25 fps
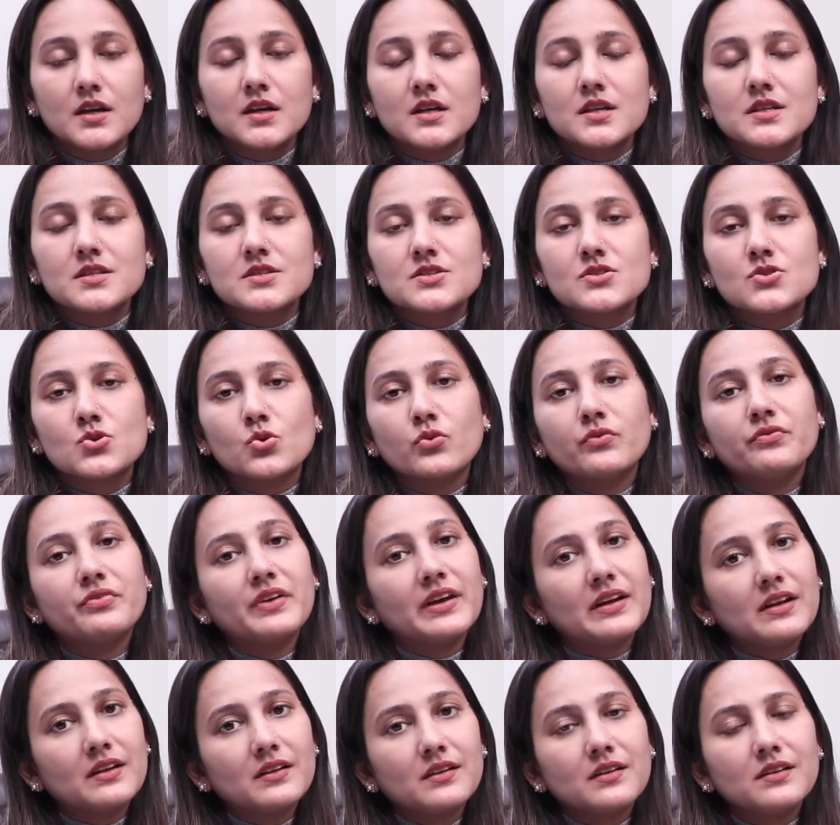So,
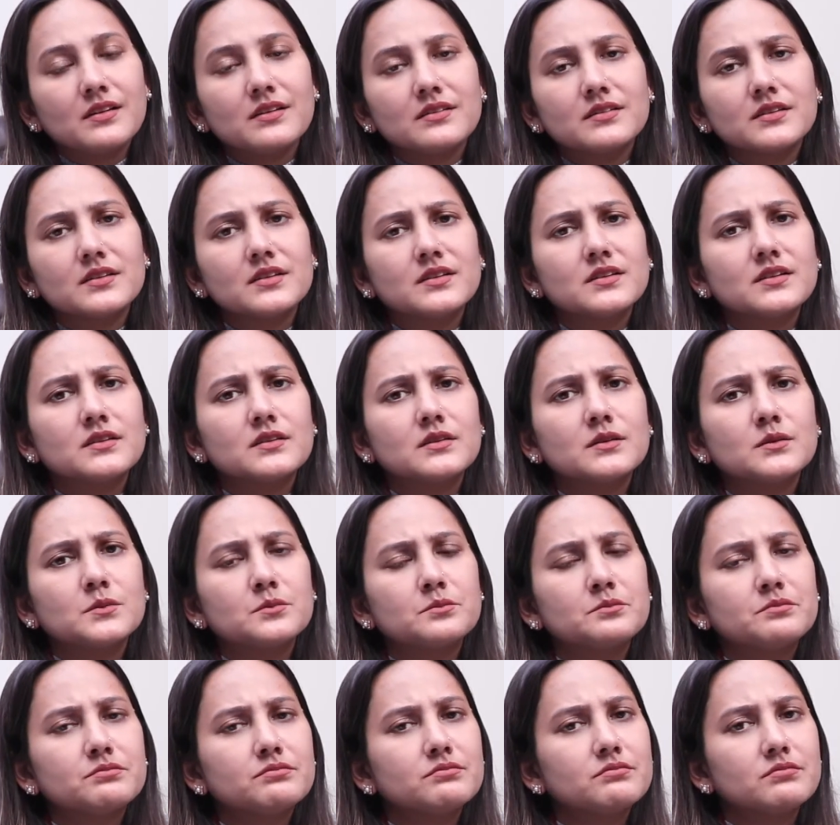
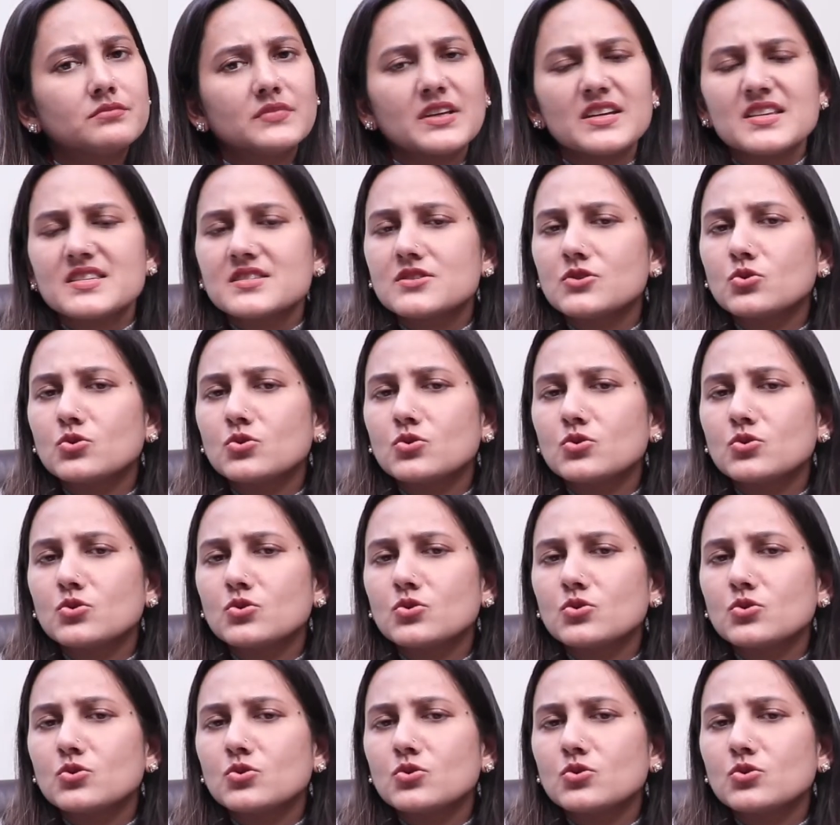there's